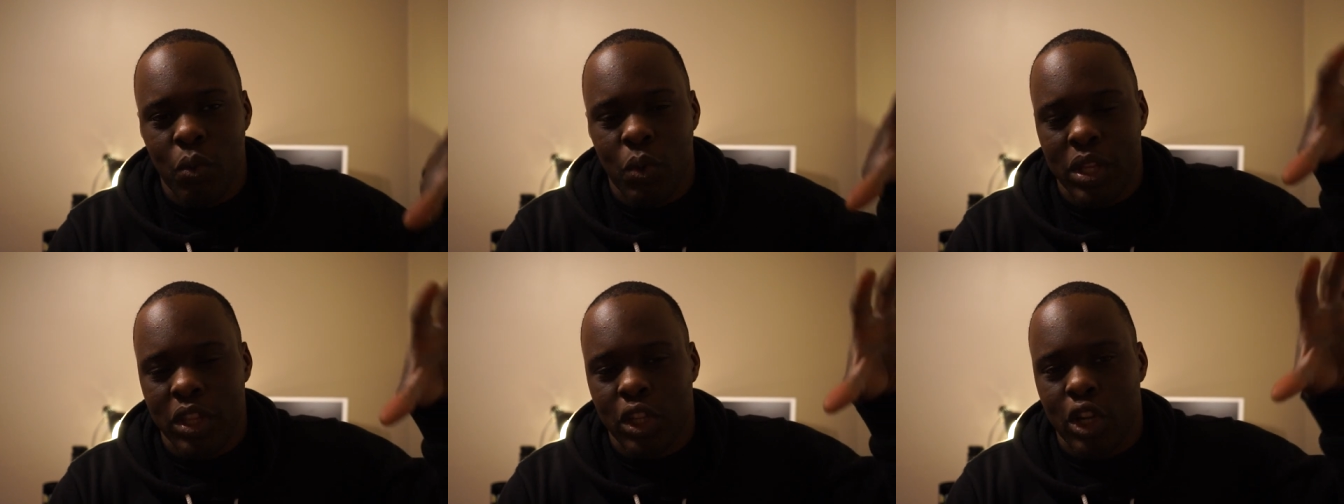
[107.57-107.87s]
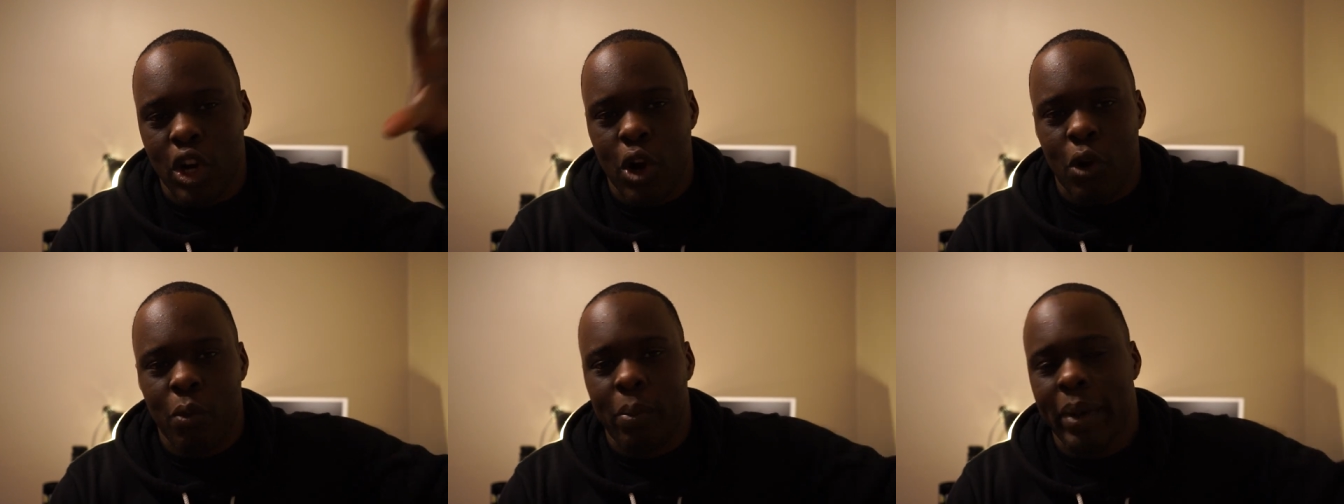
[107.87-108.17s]
with
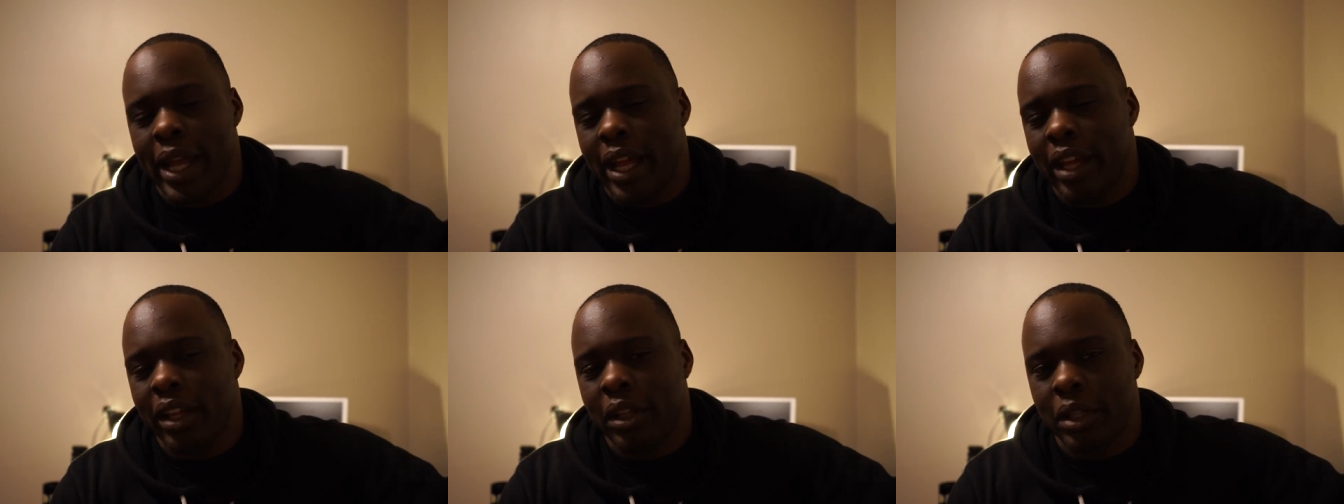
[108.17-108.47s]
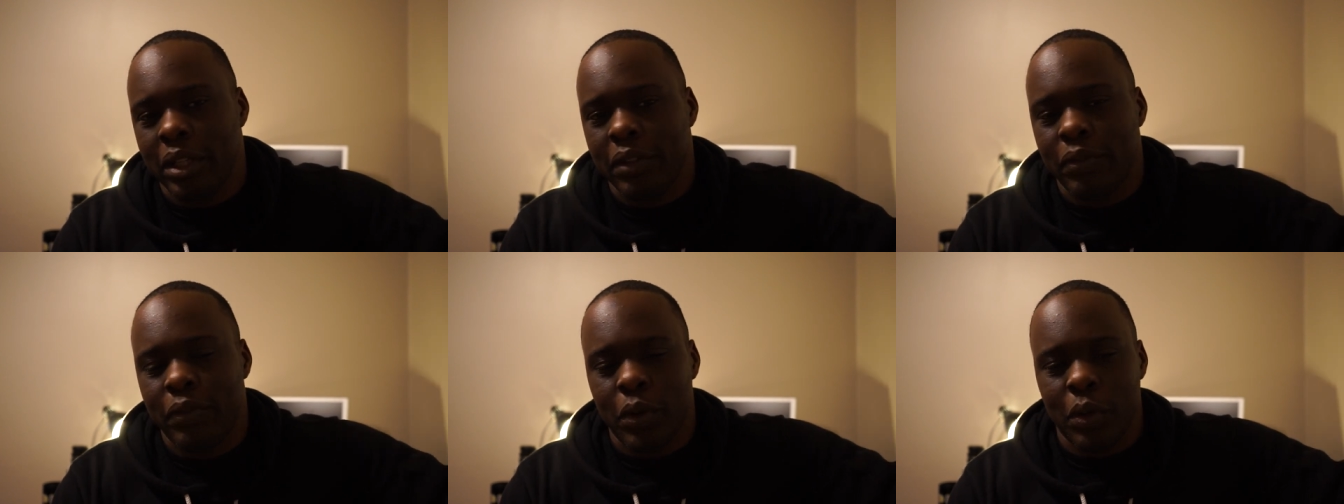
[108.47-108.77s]
Carl
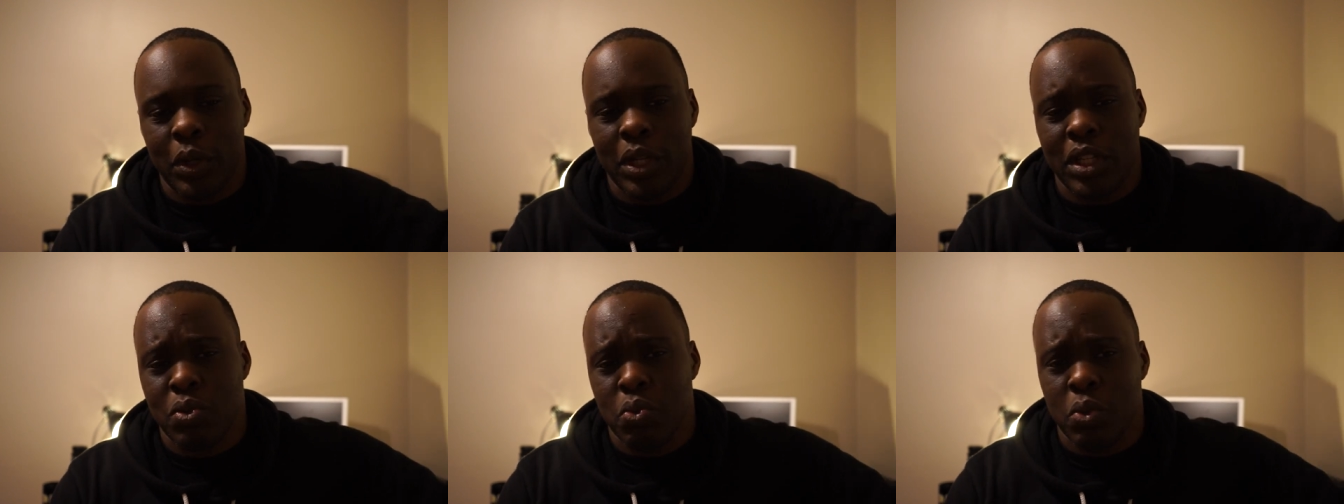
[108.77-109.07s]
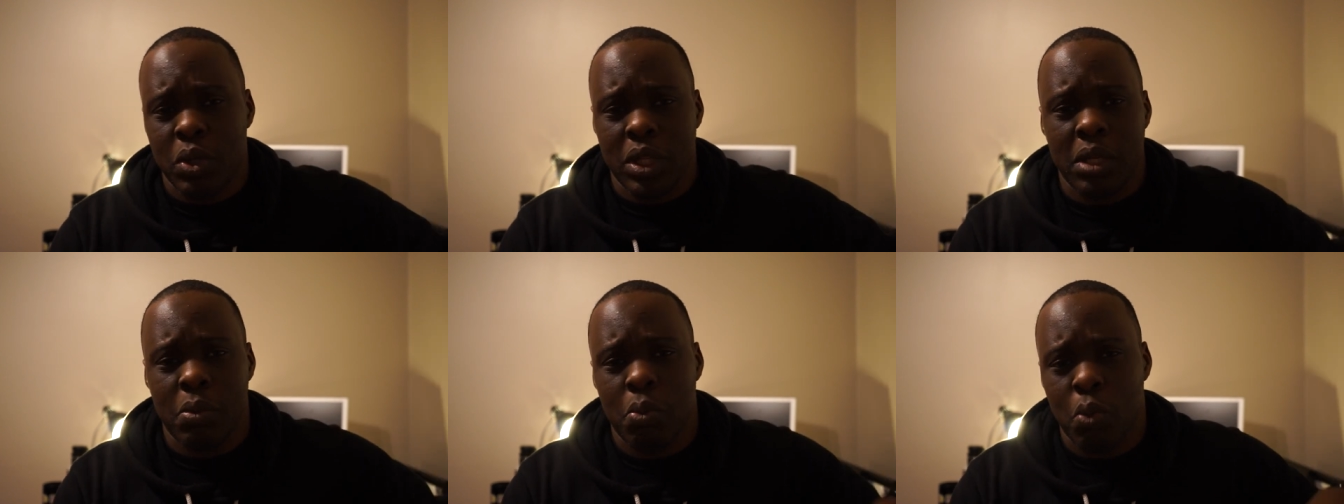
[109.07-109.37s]
Paoli focused
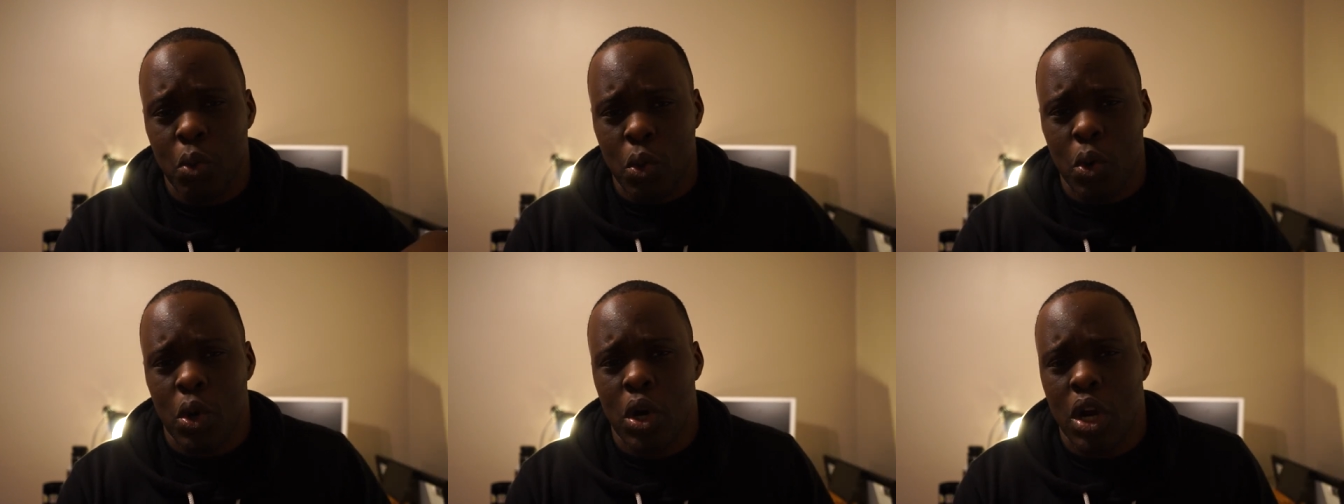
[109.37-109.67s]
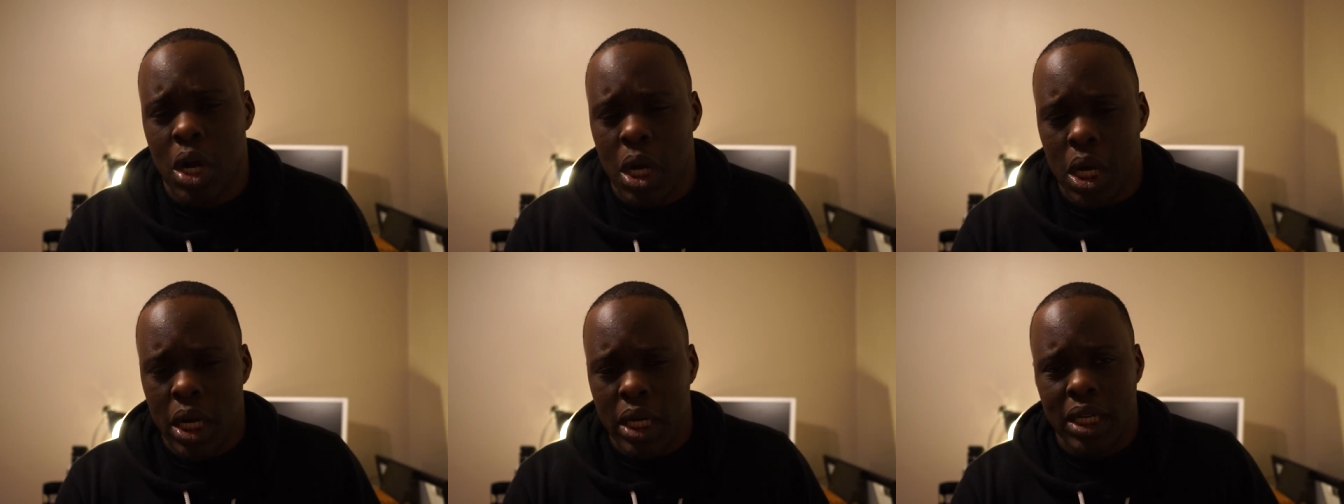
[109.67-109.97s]
really more
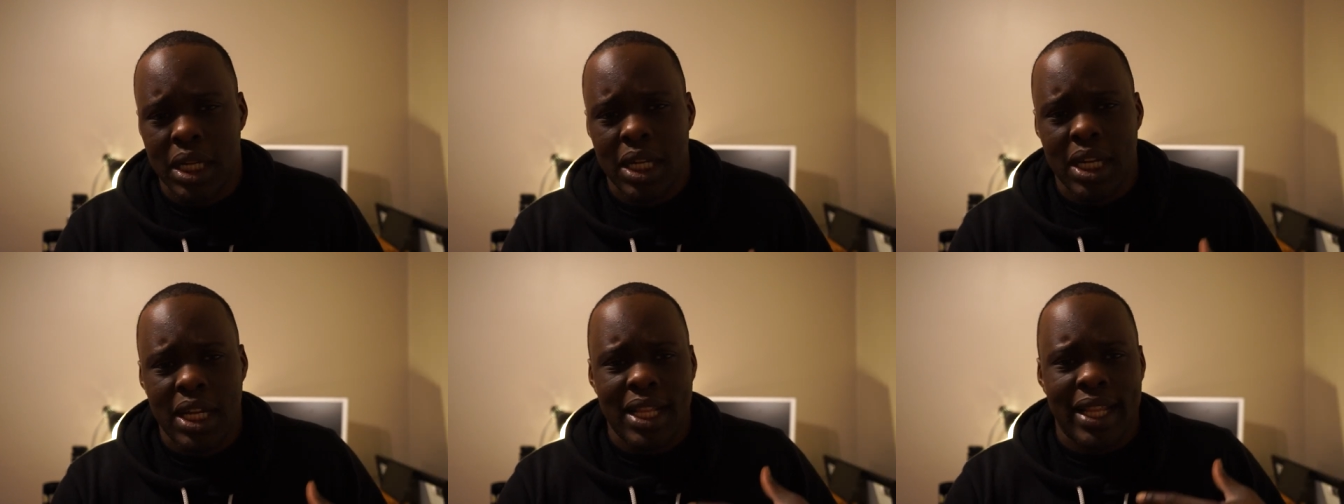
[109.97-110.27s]
on